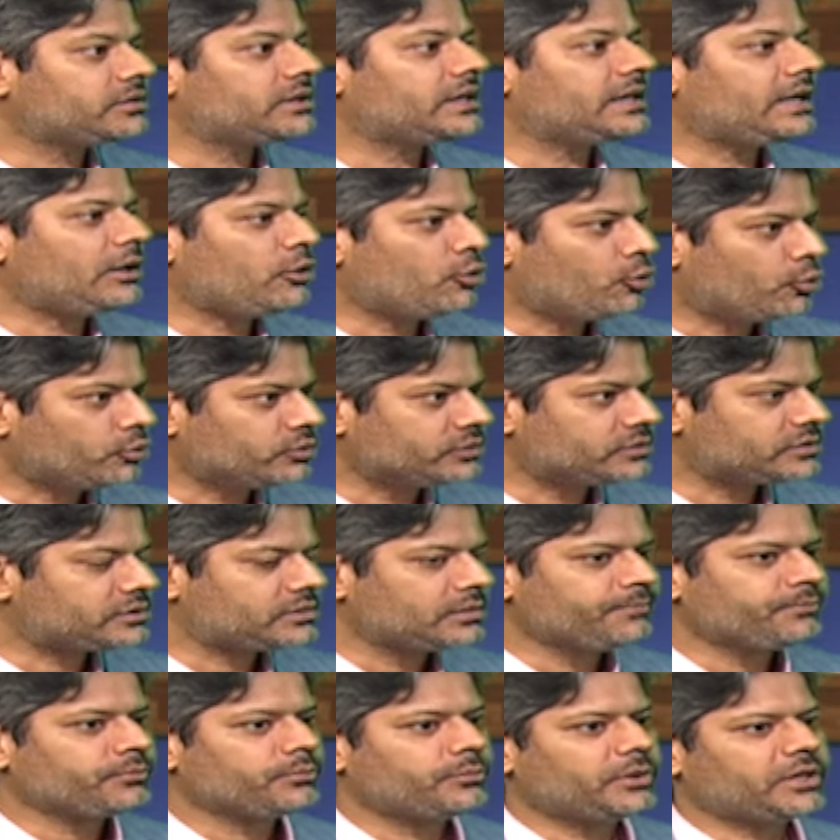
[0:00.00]
rather than
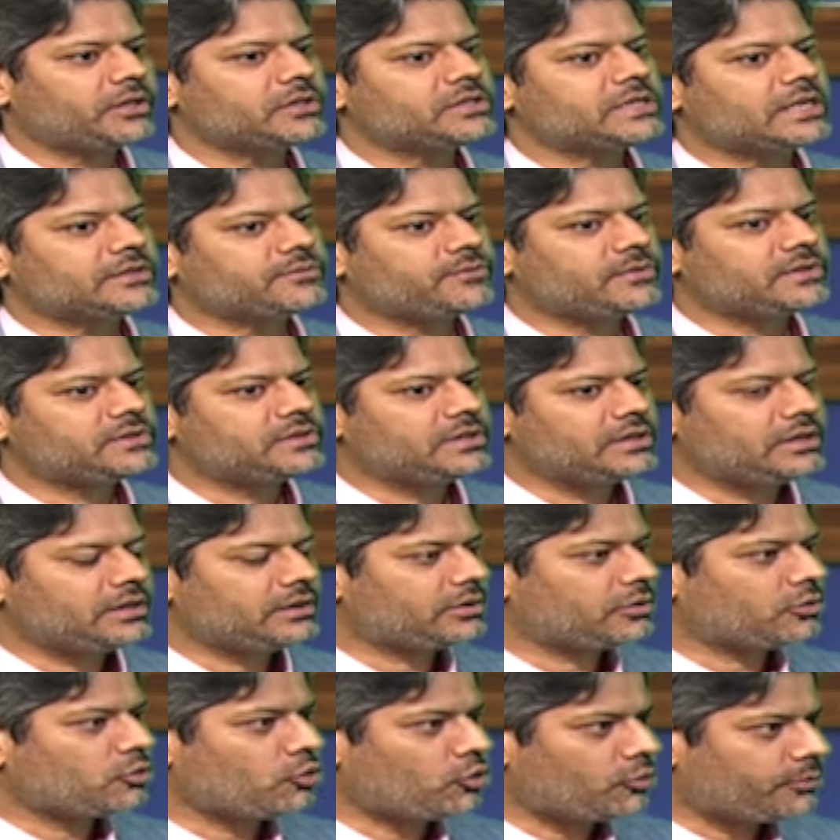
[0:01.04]
loans. Because as we see
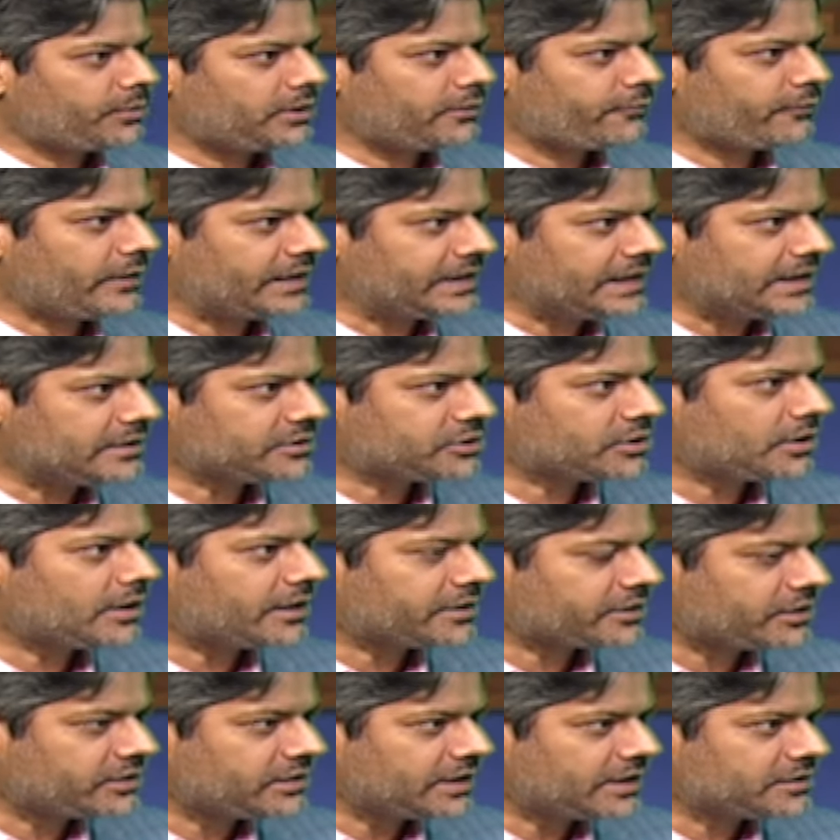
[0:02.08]
in the global financial
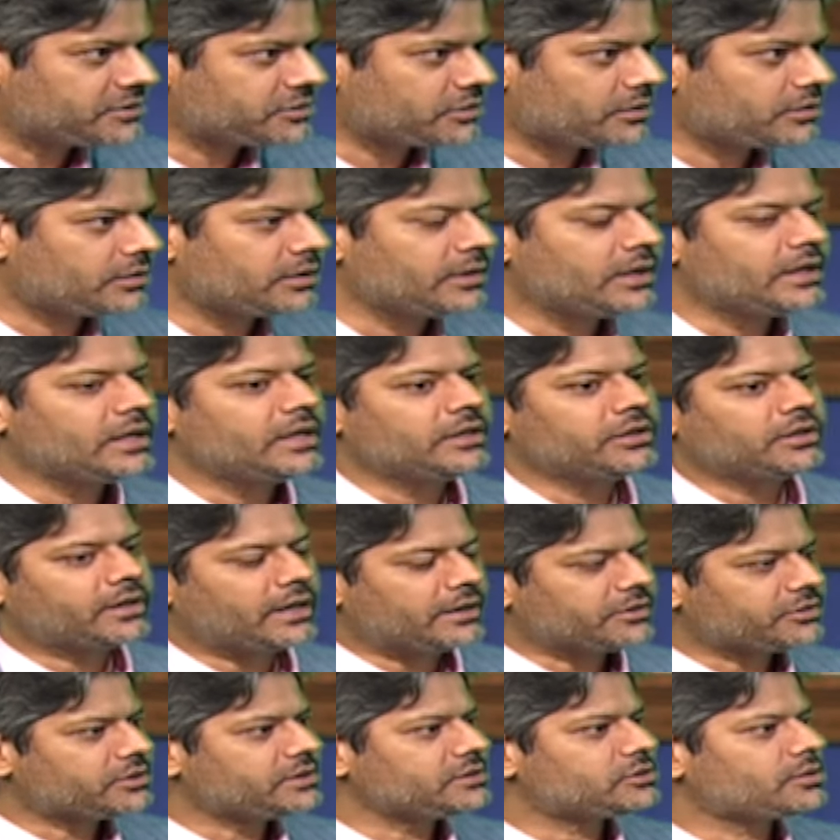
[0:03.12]
architecture, the
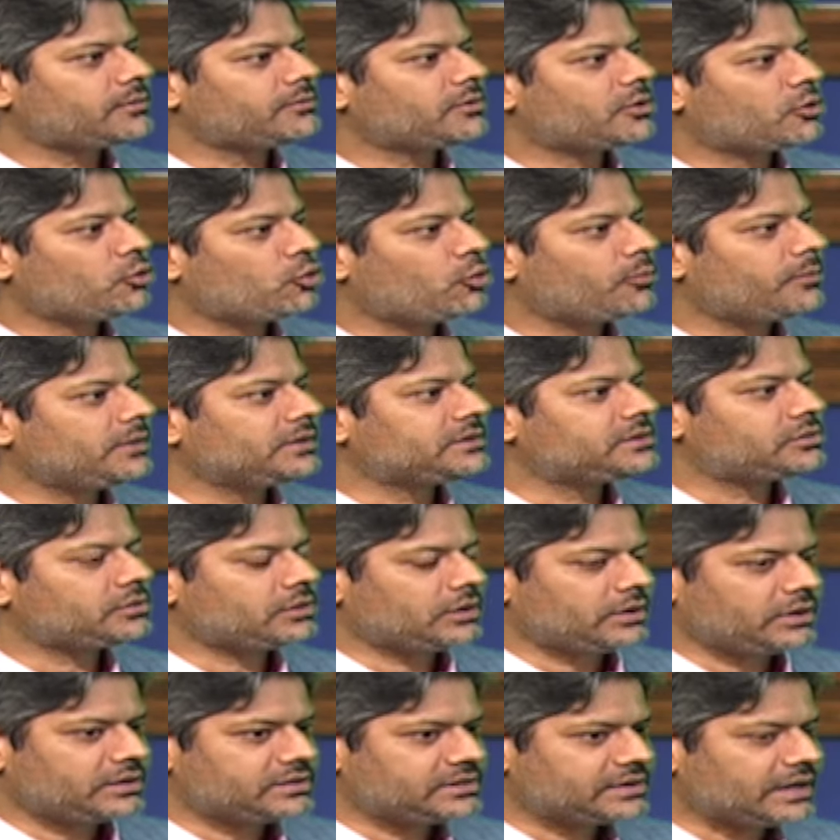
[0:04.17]
countries of the global
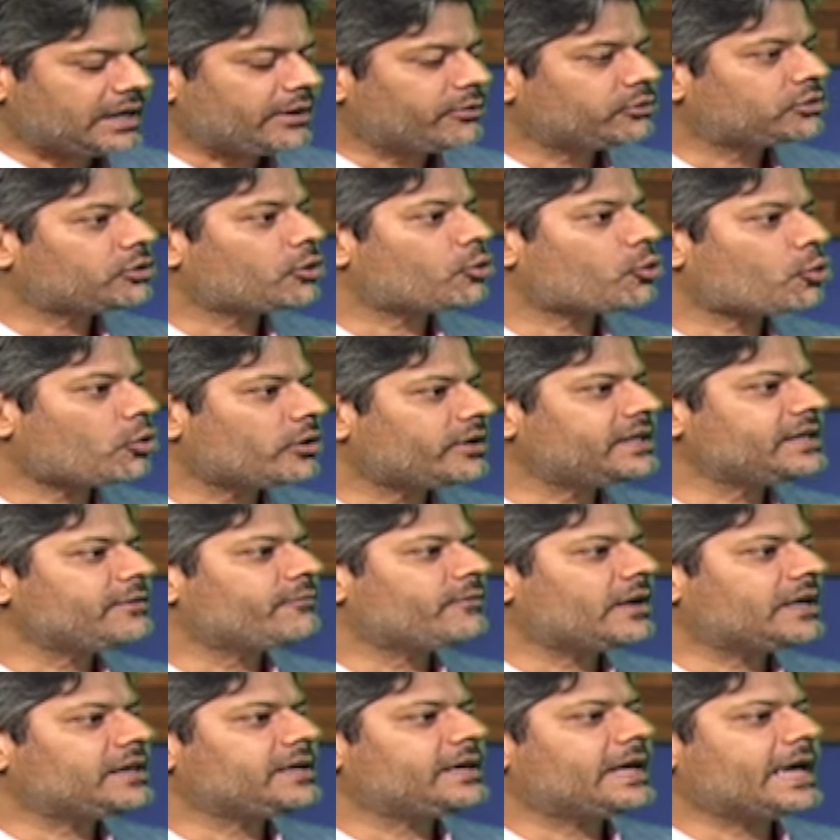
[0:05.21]
south are
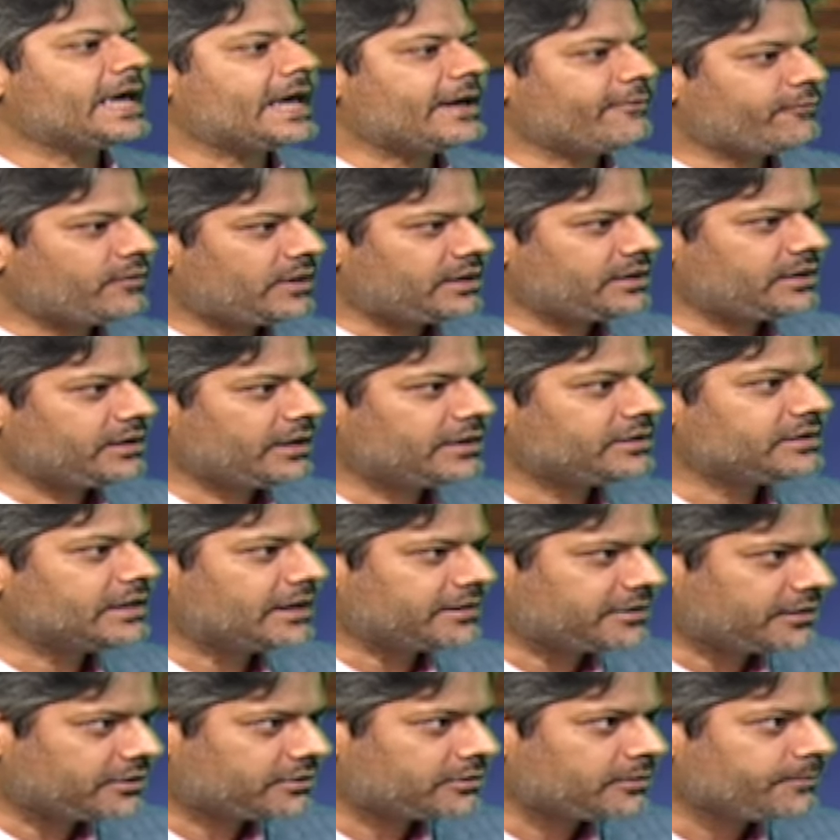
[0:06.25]
already very heavily
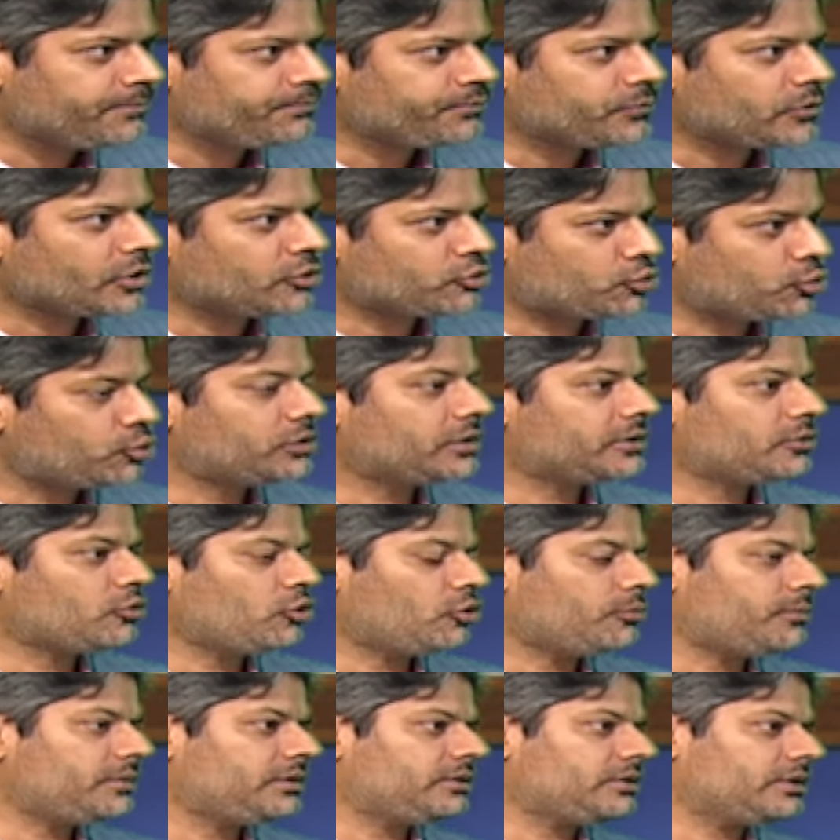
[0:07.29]
indebted to the
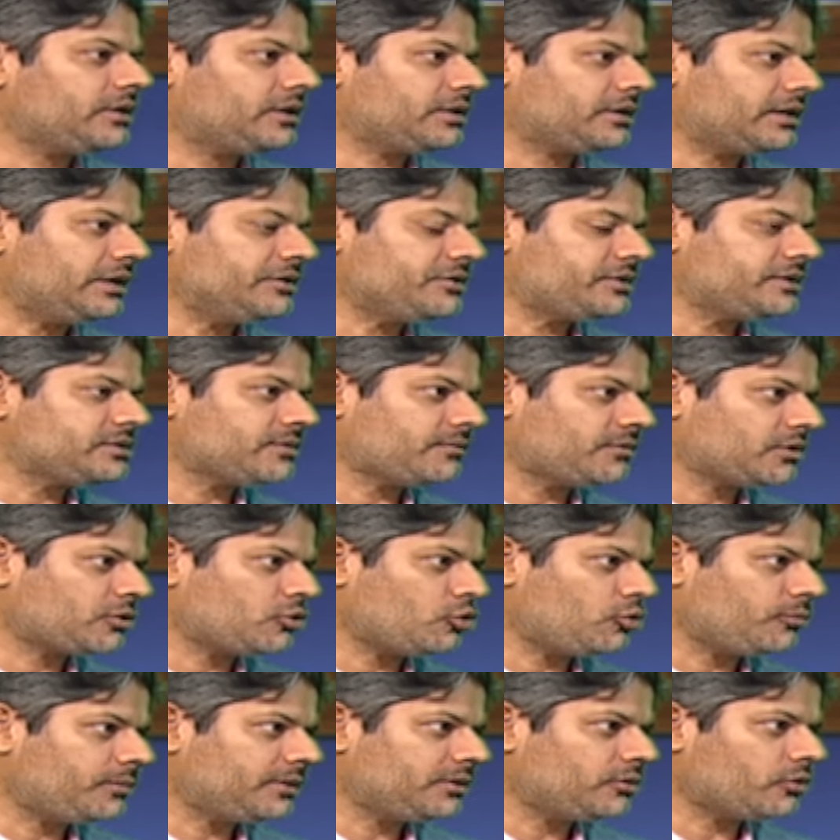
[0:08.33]
global countries of the
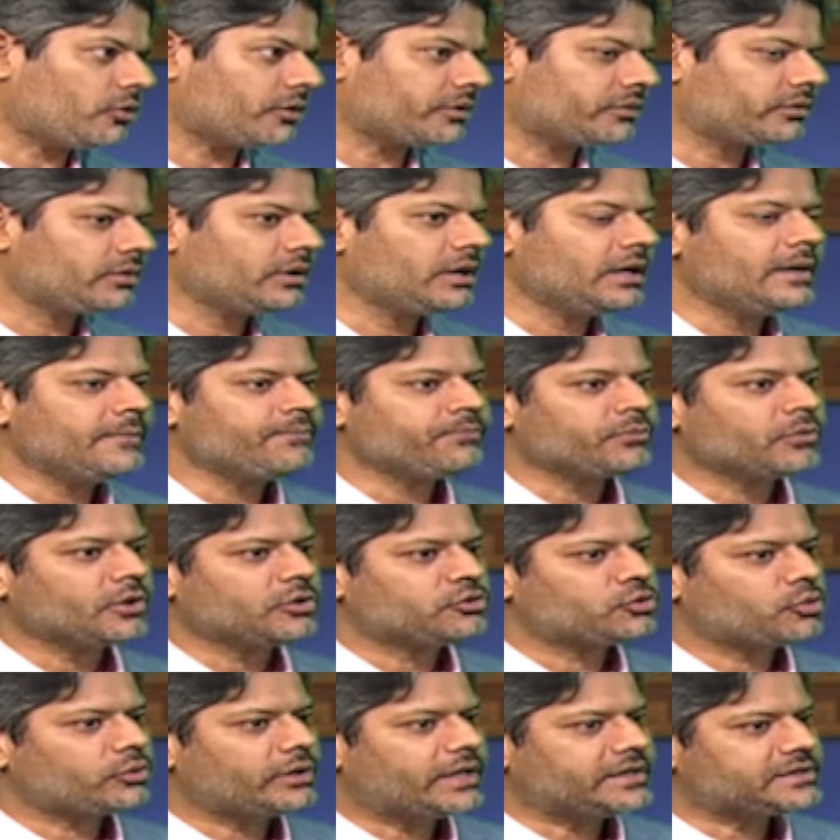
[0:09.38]
global north.
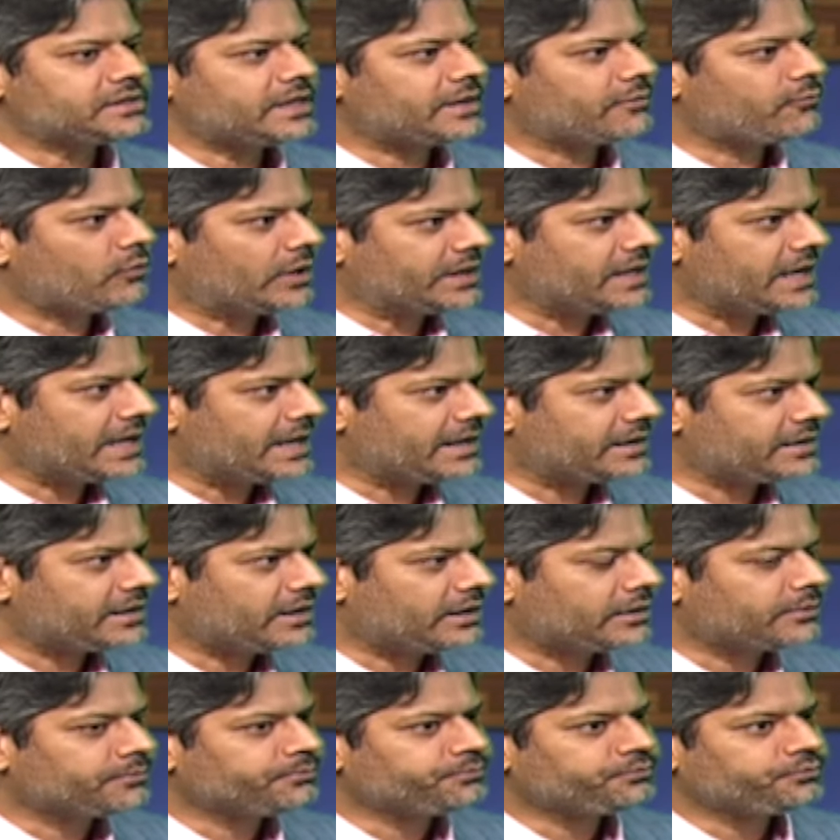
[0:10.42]
So that's like one
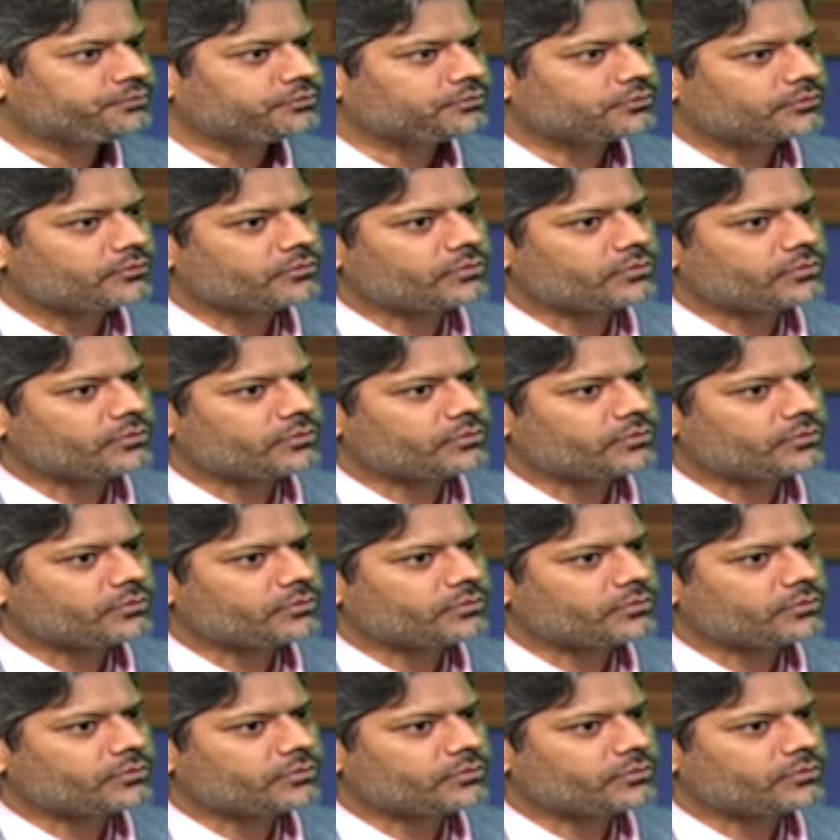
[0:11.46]
area.